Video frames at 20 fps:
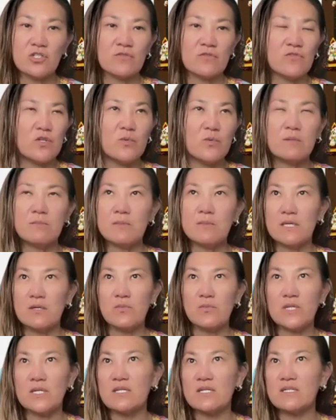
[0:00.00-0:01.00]
of you and me.
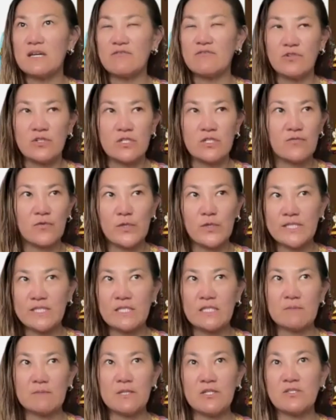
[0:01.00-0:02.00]
We need diverse
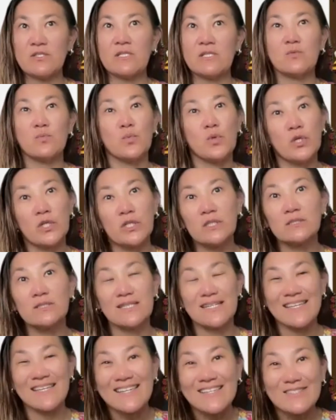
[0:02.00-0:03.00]
voices because this world
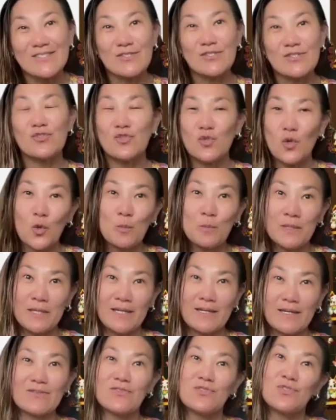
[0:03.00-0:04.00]
is so
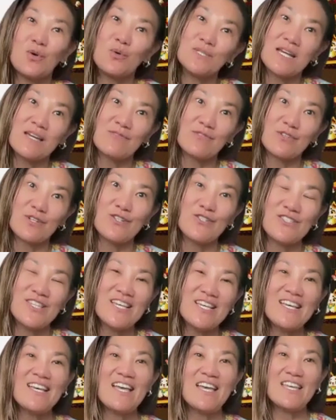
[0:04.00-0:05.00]
big, so diverse.
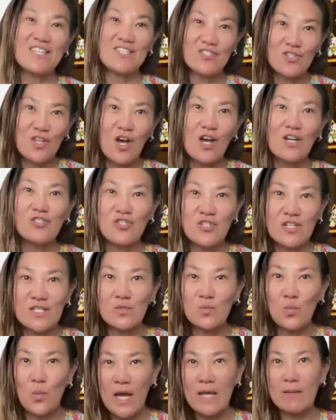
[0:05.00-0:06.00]
It is not
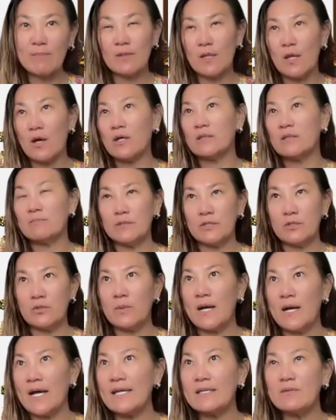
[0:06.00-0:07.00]
just white, blonde,
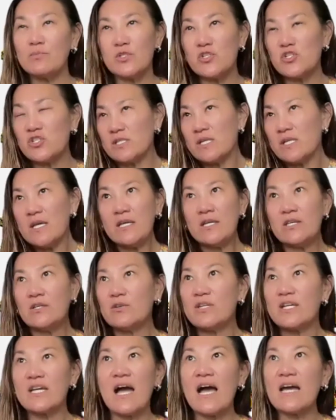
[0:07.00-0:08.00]
blue-eyed, which is,
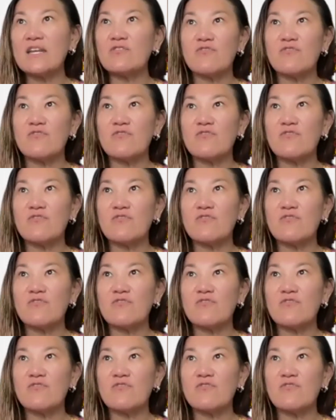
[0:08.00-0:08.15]
the kind of